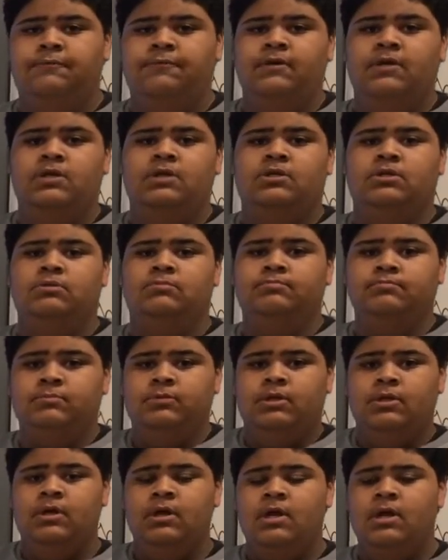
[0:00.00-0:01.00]
fish
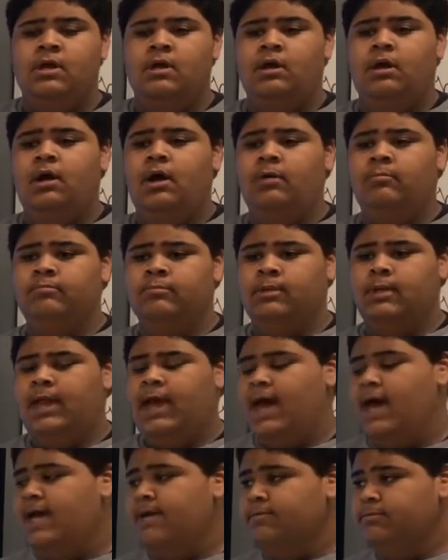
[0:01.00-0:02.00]

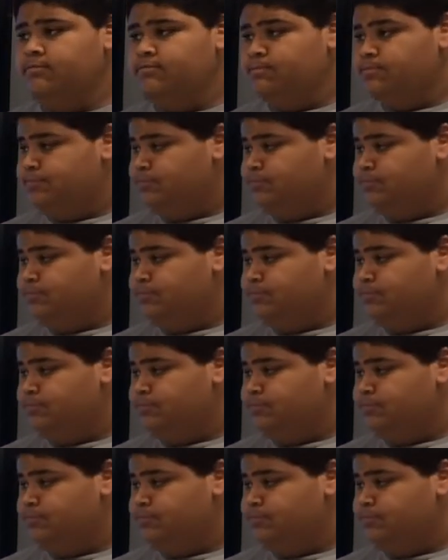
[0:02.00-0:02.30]
lab.